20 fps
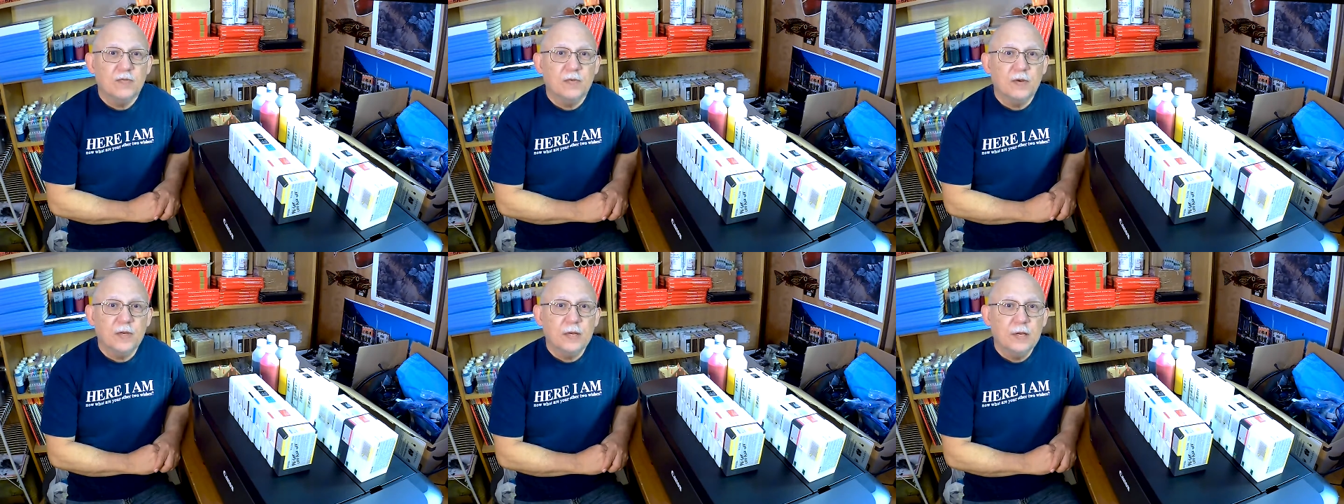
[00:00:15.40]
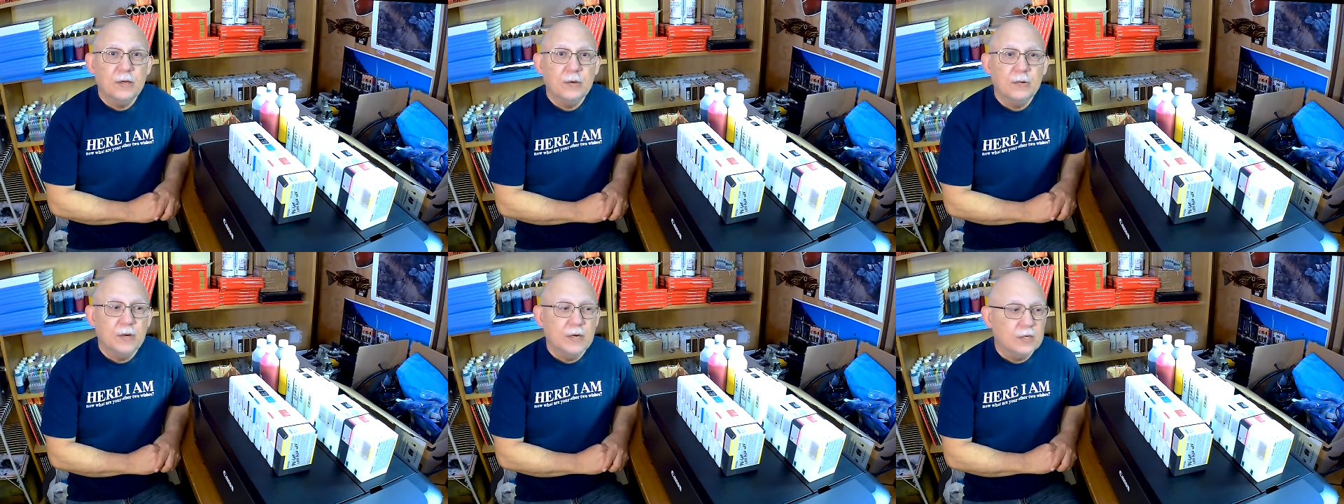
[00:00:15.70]

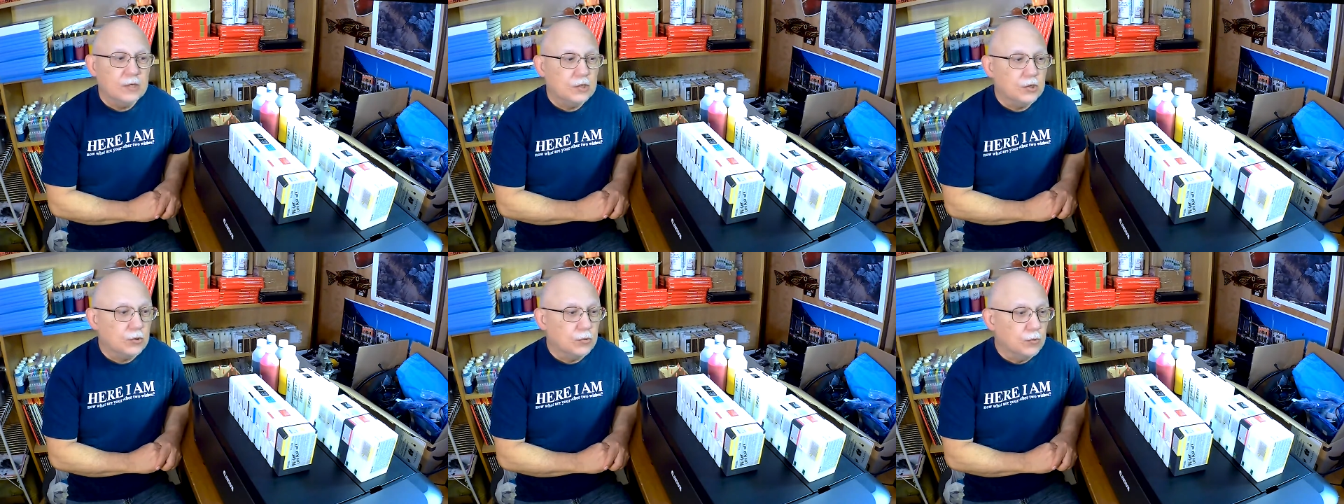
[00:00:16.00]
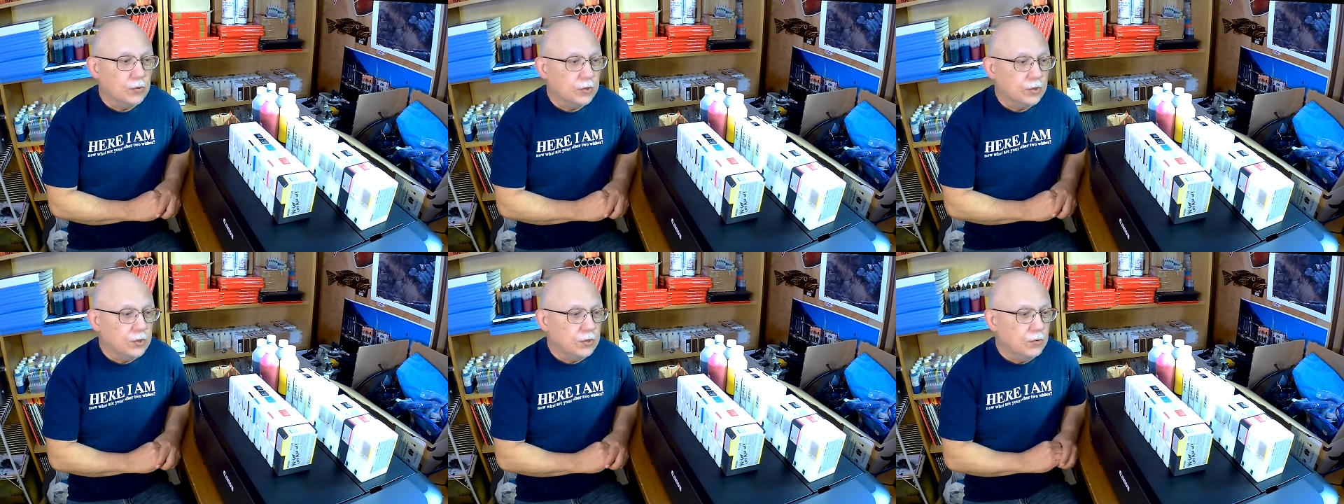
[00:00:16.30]
video, I
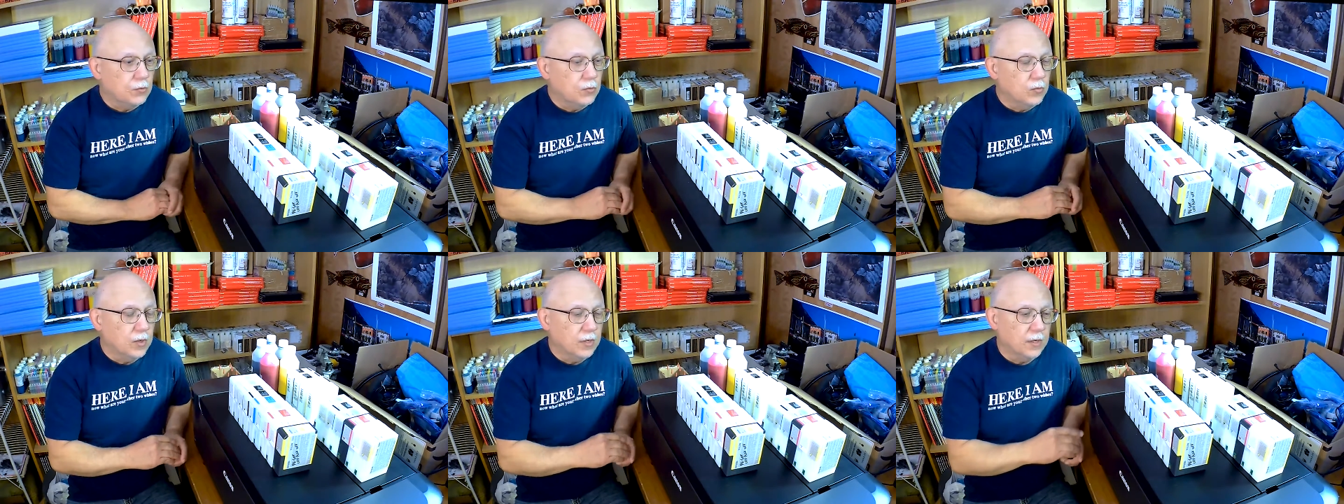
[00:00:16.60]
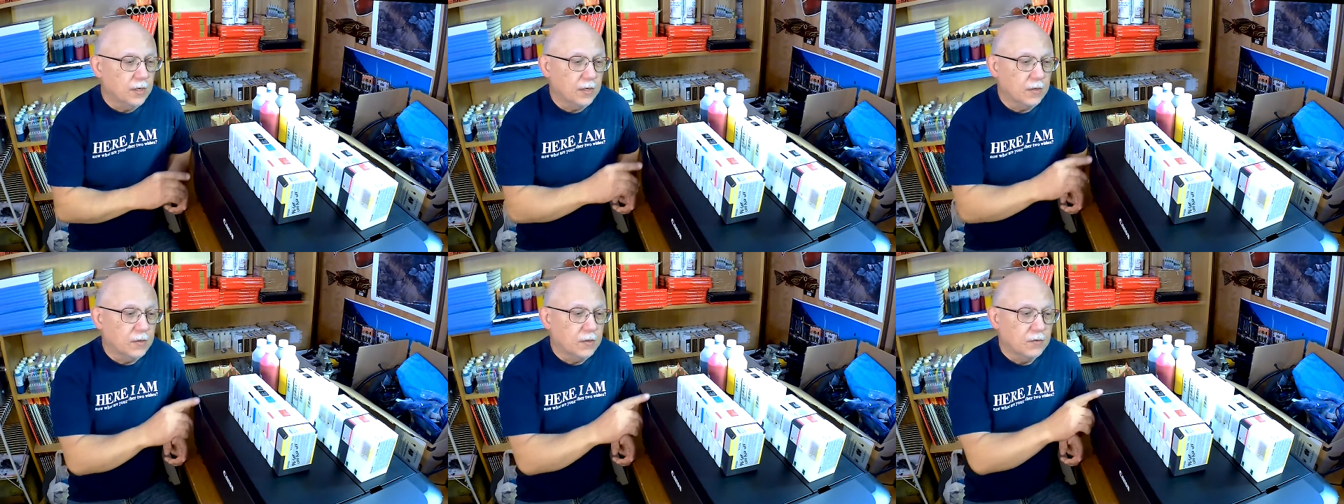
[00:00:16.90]
showed you what
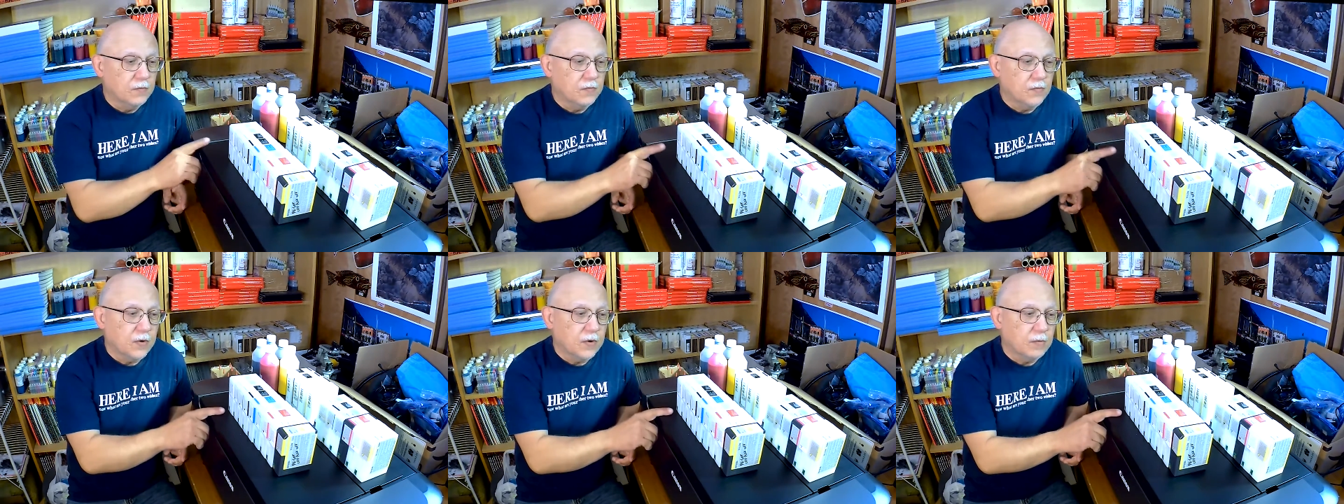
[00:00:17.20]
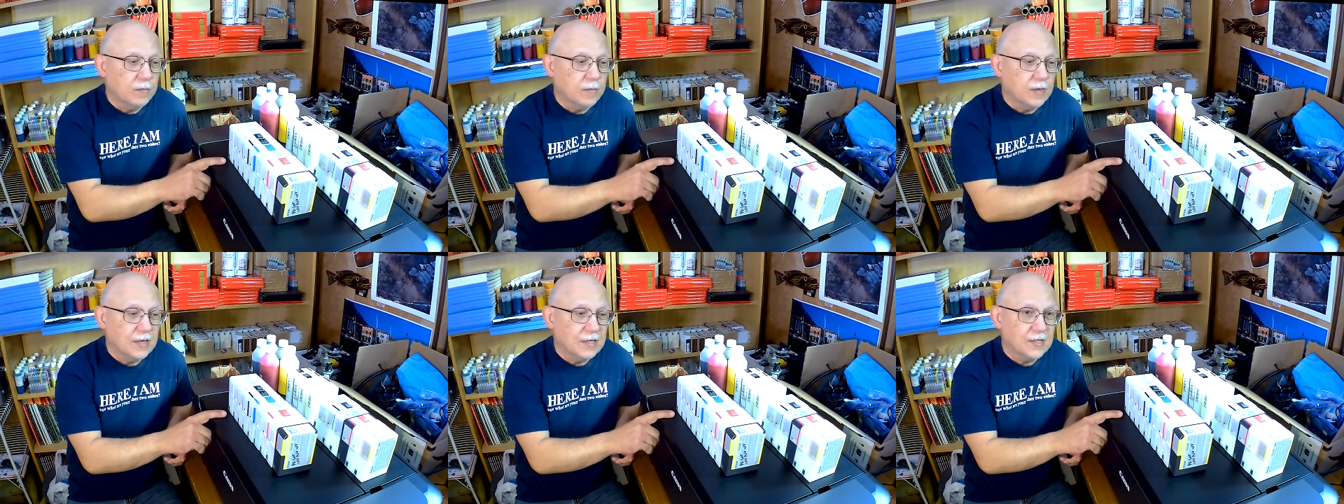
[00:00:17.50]
a good friend
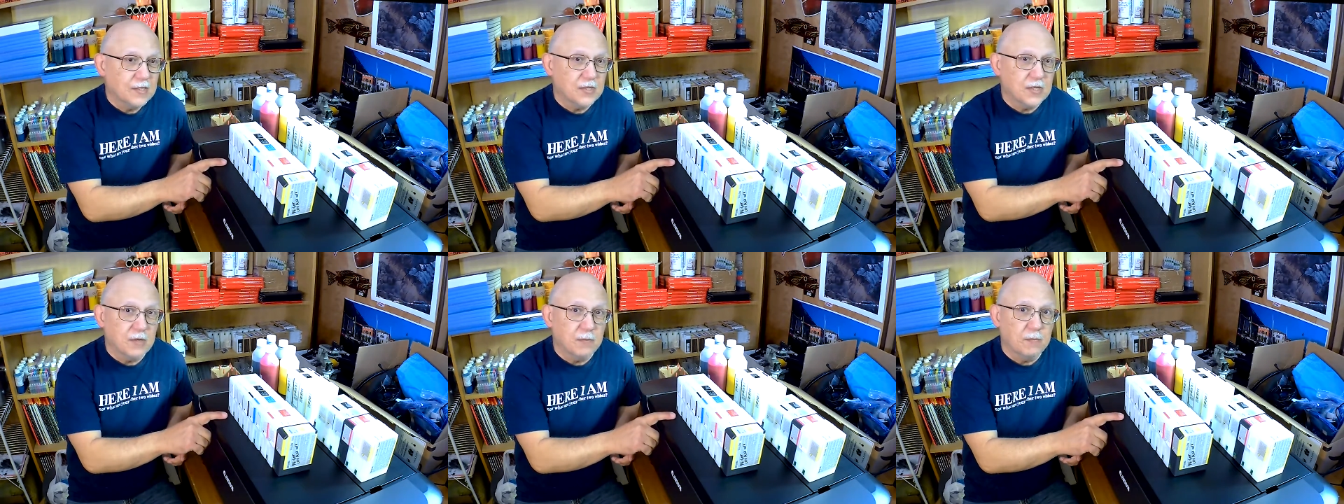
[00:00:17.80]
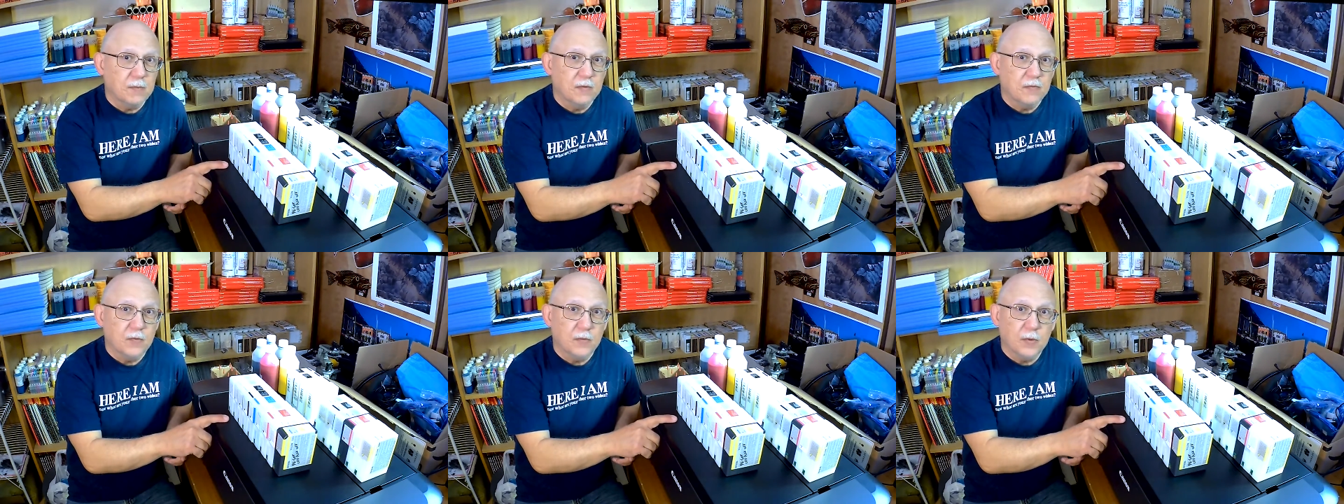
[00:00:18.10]
of mine sent
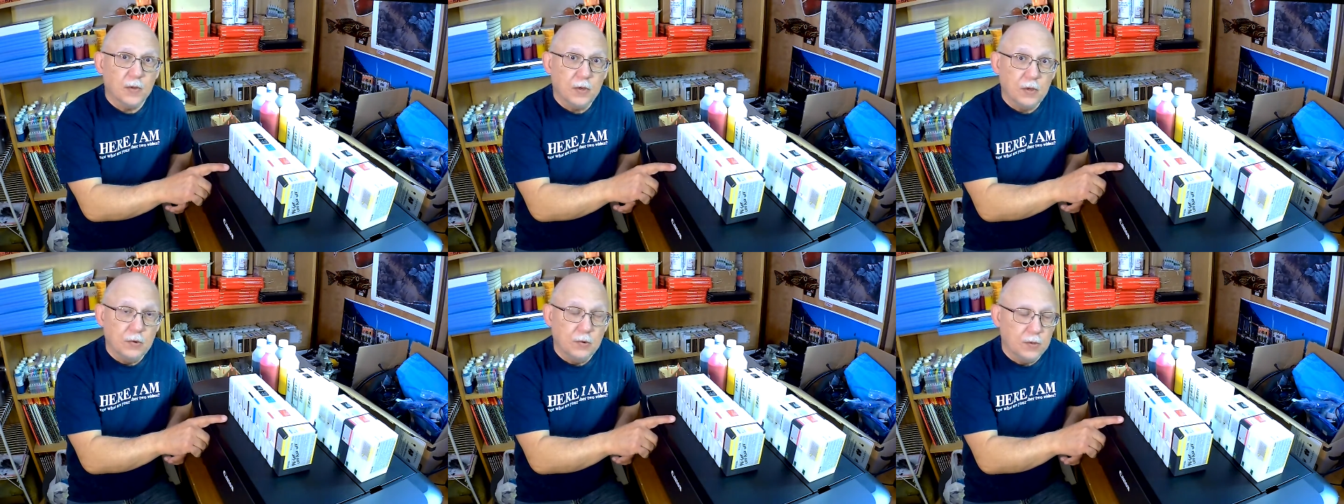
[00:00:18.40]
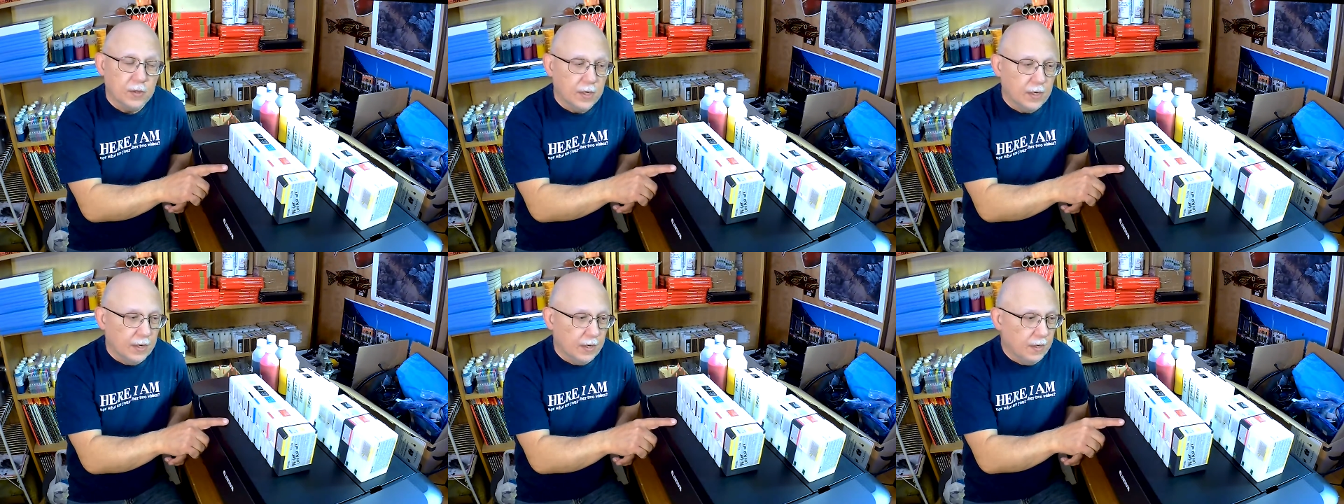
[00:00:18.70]
me from the
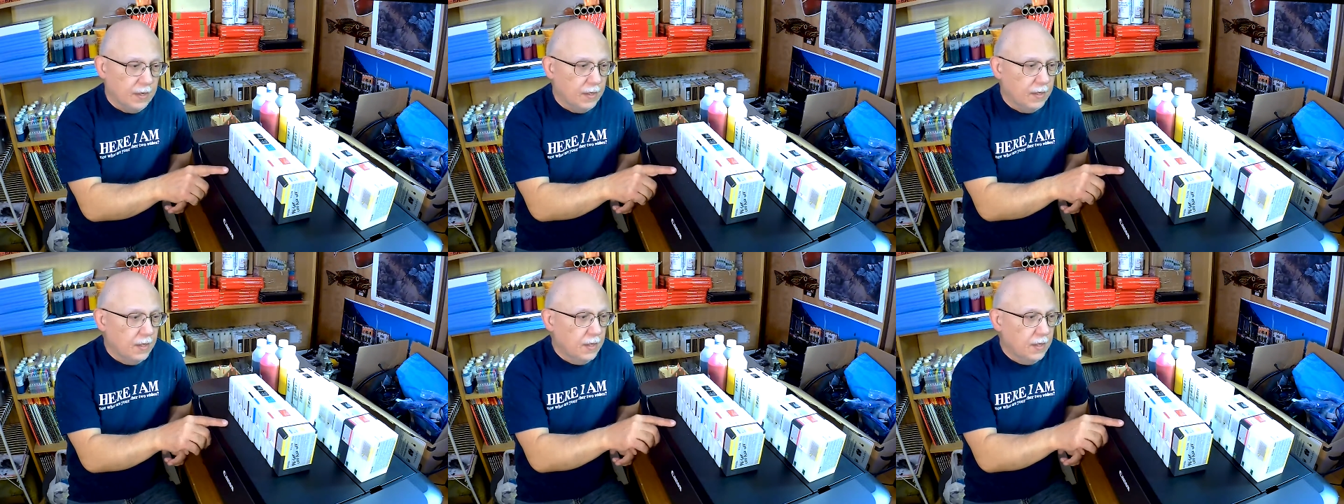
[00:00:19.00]
UK,